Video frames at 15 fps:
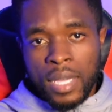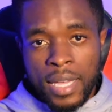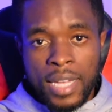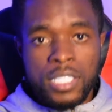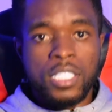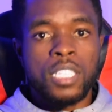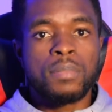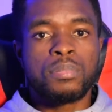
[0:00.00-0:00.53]

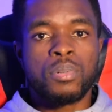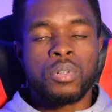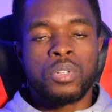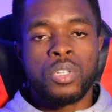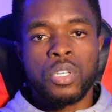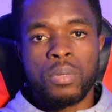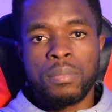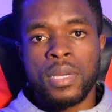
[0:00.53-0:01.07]
gadget
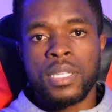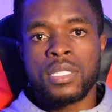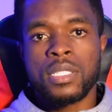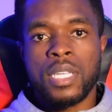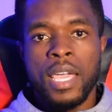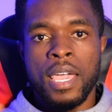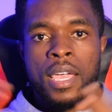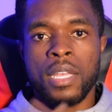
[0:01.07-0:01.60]
procurement.
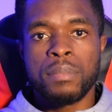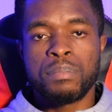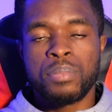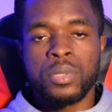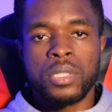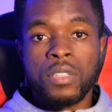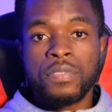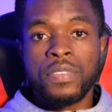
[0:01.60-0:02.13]
And
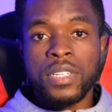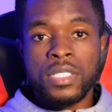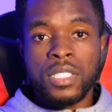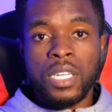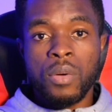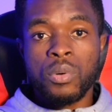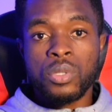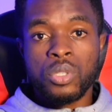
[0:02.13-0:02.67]
the first thing
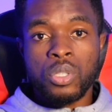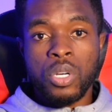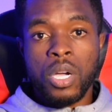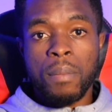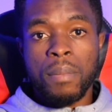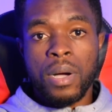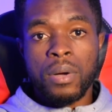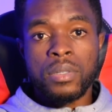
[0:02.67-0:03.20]
I want to talk
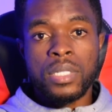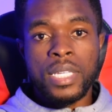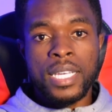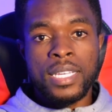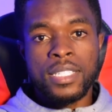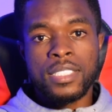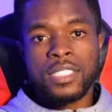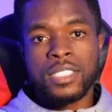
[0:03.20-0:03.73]

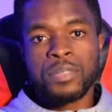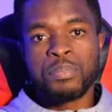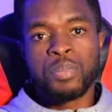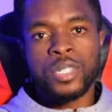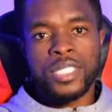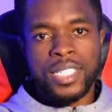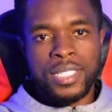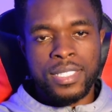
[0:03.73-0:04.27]
about is
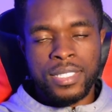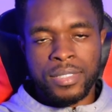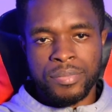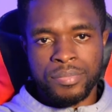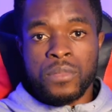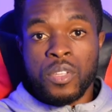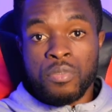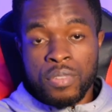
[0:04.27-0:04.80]
budgeting.
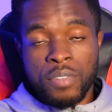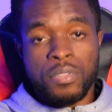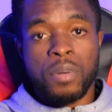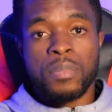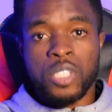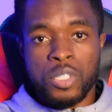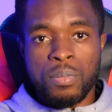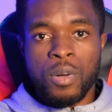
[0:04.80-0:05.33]
If you're
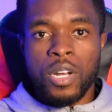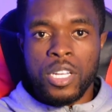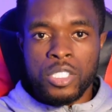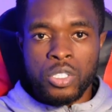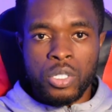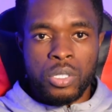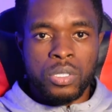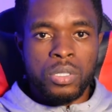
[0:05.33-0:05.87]
from a smaller
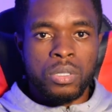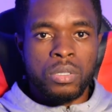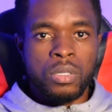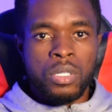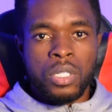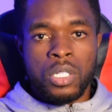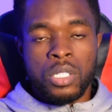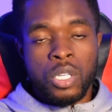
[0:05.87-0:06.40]
church,
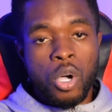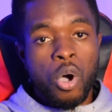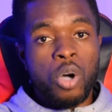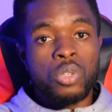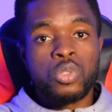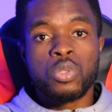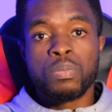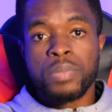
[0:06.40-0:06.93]
there
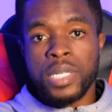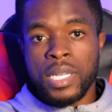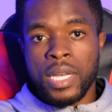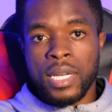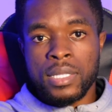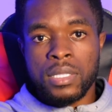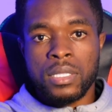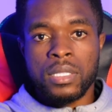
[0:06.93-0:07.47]
ought to be
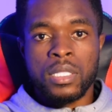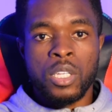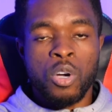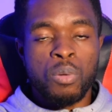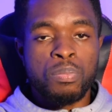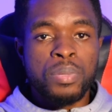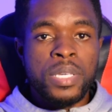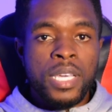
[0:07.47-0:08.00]
that there
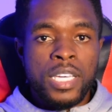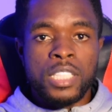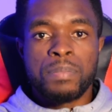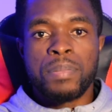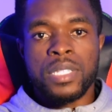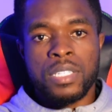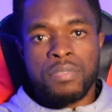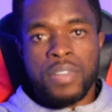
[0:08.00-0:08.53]
will be a
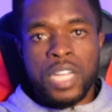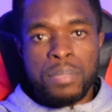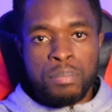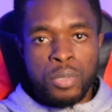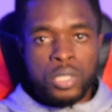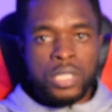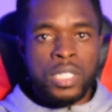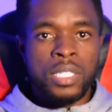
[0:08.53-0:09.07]
specified
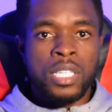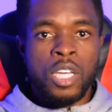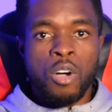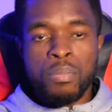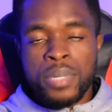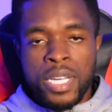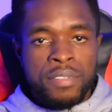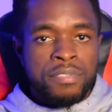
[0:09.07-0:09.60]
budget that
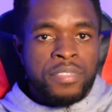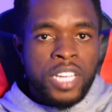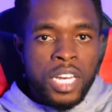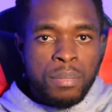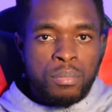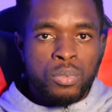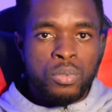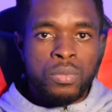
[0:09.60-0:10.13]
will be
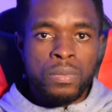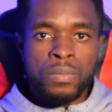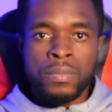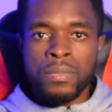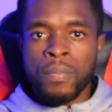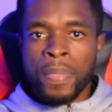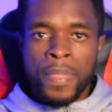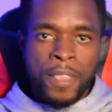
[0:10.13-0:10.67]
available
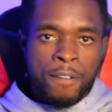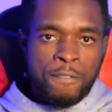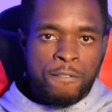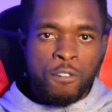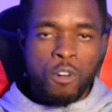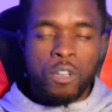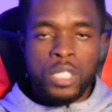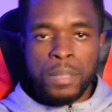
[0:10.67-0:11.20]

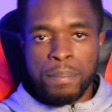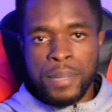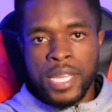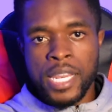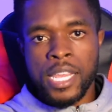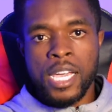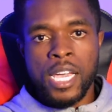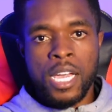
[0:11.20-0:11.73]
for the
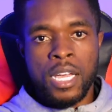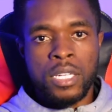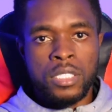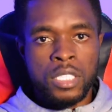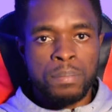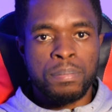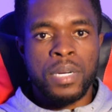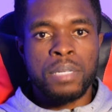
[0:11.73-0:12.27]
media
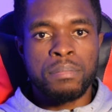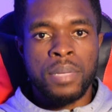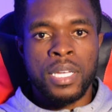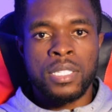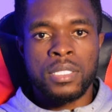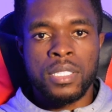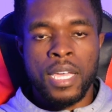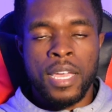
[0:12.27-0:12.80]

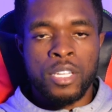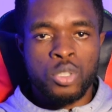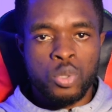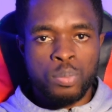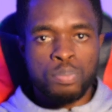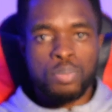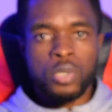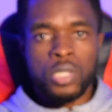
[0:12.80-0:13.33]
department and to
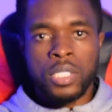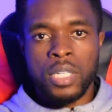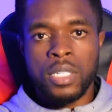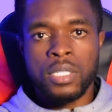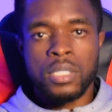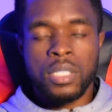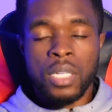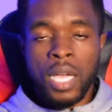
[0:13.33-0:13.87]

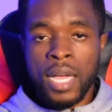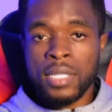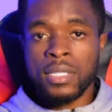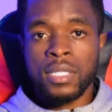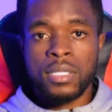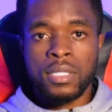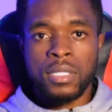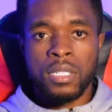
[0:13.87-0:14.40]
purchase
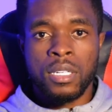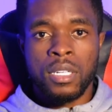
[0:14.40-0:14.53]
gadgets,